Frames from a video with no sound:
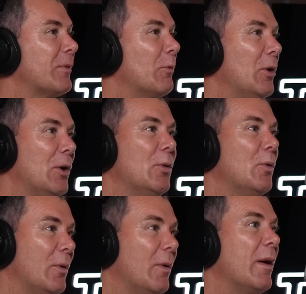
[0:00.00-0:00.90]

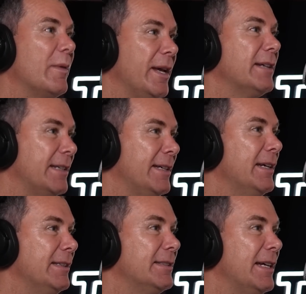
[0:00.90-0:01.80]
Well, yes,
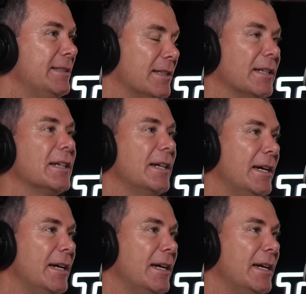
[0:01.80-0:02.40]
he is. He's a